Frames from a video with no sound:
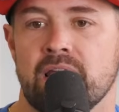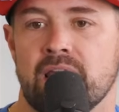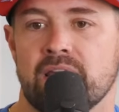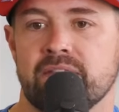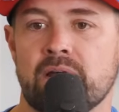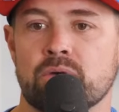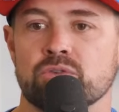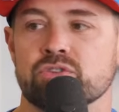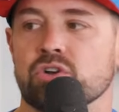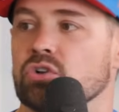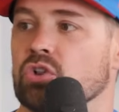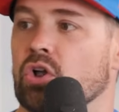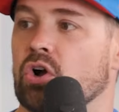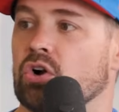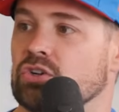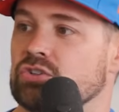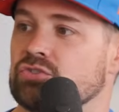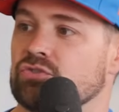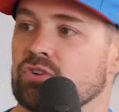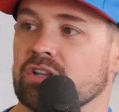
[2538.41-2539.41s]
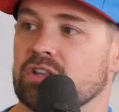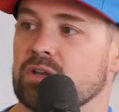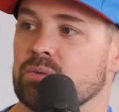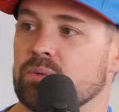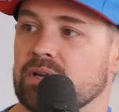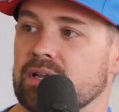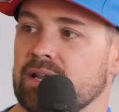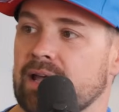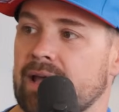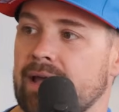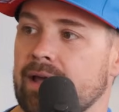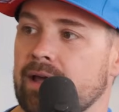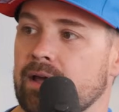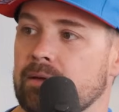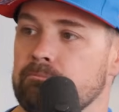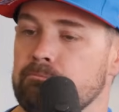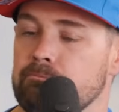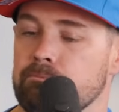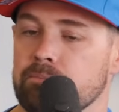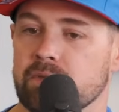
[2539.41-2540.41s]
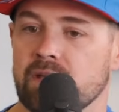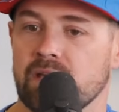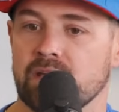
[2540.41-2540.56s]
And that was our longest run that we had had.